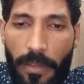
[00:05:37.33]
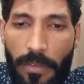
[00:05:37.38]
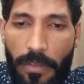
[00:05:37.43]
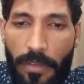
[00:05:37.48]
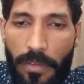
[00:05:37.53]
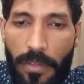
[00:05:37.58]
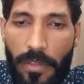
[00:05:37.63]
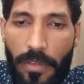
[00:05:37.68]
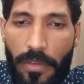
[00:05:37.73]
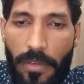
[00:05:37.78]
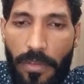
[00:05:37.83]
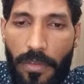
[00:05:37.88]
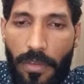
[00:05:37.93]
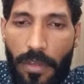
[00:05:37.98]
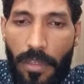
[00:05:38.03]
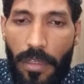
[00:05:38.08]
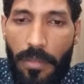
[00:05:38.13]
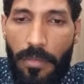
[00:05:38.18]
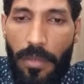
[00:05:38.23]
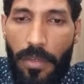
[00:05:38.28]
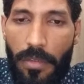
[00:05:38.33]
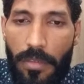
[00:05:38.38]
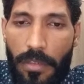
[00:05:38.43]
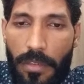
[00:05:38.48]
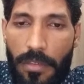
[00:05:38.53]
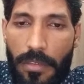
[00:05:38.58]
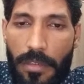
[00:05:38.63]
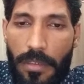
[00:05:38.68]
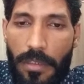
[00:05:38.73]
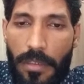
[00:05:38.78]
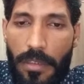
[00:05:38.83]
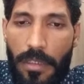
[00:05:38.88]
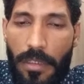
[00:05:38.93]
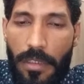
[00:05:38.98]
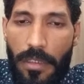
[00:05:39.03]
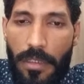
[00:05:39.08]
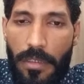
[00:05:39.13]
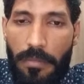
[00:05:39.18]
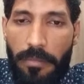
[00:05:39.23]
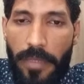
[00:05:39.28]
So this is all about
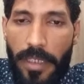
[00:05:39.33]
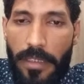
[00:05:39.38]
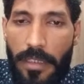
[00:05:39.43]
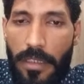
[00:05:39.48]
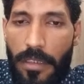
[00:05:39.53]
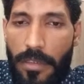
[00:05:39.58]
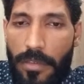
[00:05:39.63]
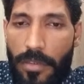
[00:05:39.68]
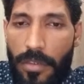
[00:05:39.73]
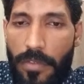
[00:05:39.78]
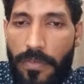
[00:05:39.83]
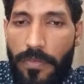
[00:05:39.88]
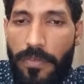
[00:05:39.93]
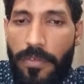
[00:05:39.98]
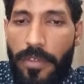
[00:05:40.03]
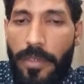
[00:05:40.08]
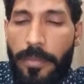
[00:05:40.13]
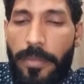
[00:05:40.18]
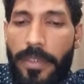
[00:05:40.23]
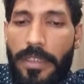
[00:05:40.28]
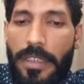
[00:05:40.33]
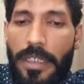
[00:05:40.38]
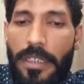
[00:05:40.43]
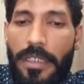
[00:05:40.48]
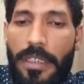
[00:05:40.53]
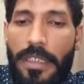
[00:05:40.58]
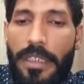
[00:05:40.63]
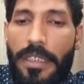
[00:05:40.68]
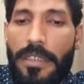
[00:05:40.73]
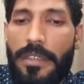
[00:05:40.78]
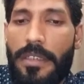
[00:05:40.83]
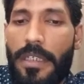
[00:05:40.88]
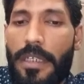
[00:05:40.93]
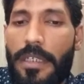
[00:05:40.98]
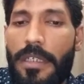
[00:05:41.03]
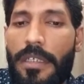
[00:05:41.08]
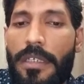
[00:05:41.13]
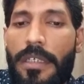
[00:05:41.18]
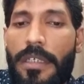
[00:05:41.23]
the methods of representing a set.